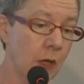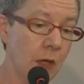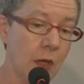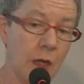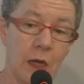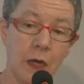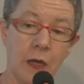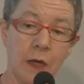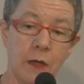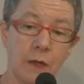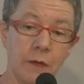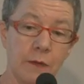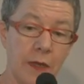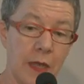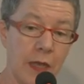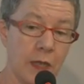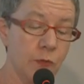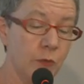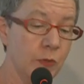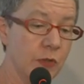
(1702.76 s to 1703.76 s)

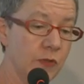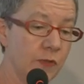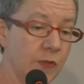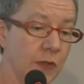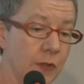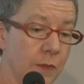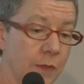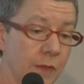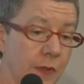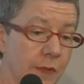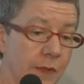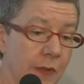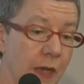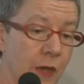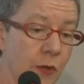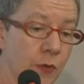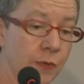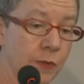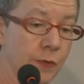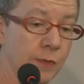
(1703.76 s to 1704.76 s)
and we developed these
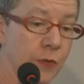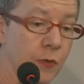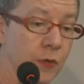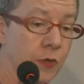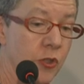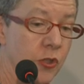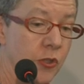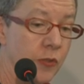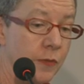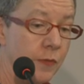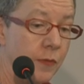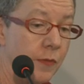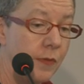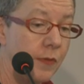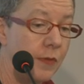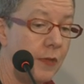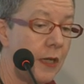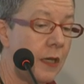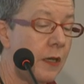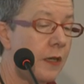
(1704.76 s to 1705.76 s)
alpha versions,
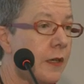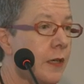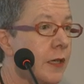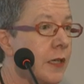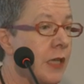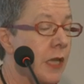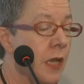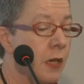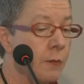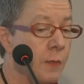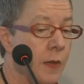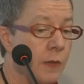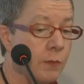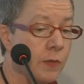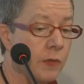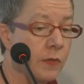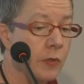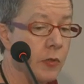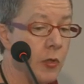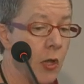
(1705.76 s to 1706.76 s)
letting our
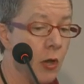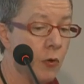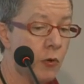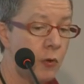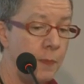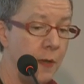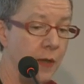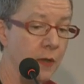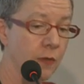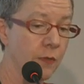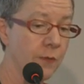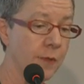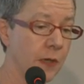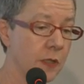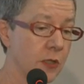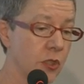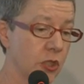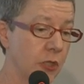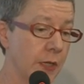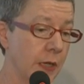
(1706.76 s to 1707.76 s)
members know about the
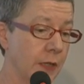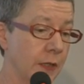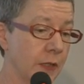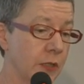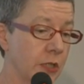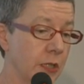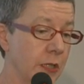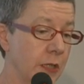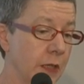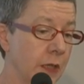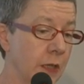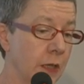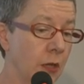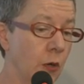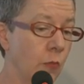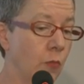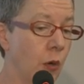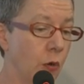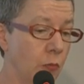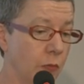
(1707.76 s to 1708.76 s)
functionality,
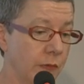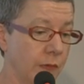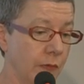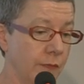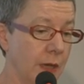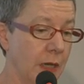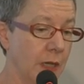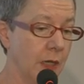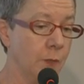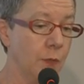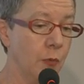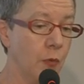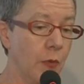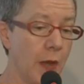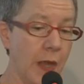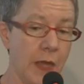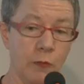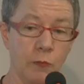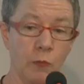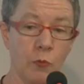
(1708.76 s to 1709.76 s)
what was available
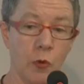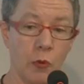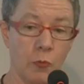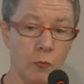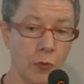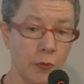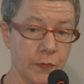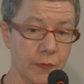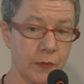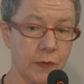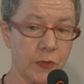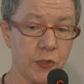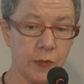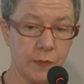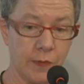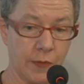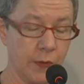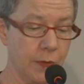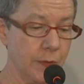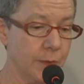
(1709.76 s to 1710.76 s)
and what wasn't.
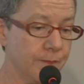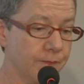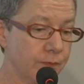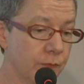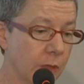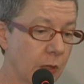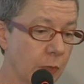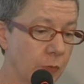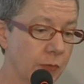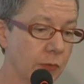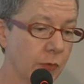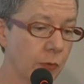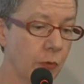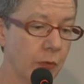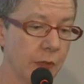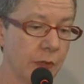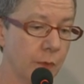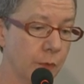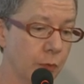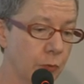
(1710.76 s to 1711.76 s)
So that was quite
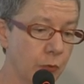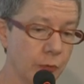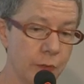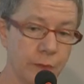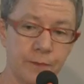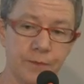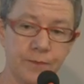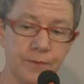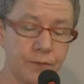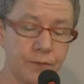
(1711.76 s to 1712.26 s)
important.